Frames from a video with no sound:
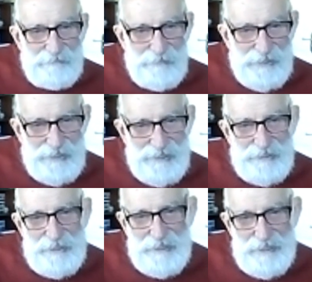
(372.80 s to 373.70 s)
but
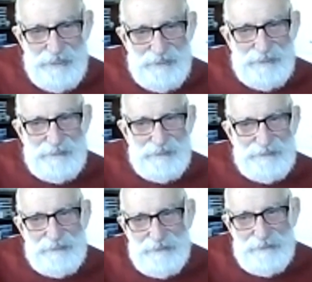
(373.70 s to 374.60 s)
certainly
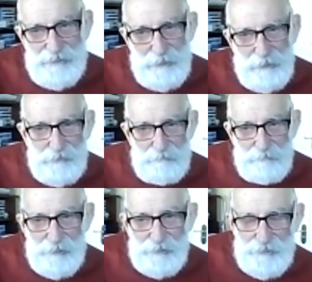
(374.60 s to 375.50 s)
there's a lot of
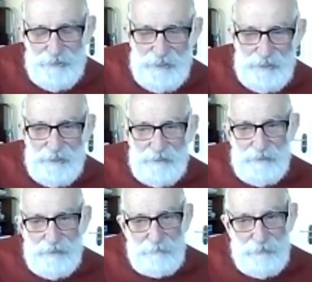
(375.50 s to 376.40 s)
poetry
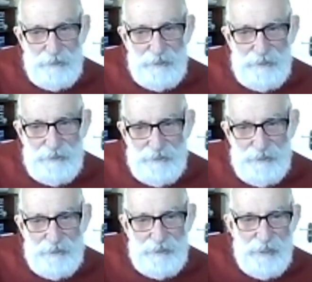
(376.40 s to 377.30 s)
that I wouldn't
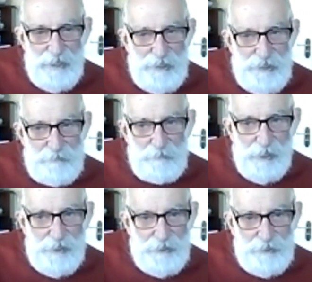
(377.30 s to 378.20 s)
consider
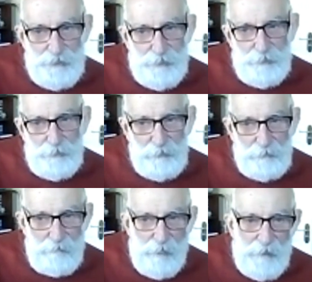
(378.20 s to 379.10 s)
inspiring at
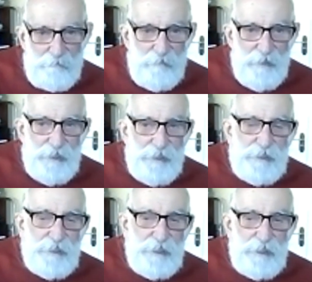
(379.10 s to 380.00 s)
all, and
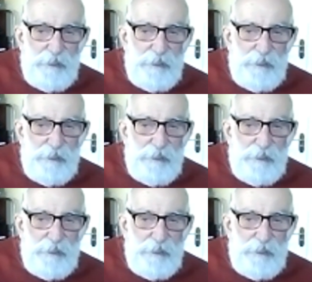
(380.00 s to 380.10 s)
is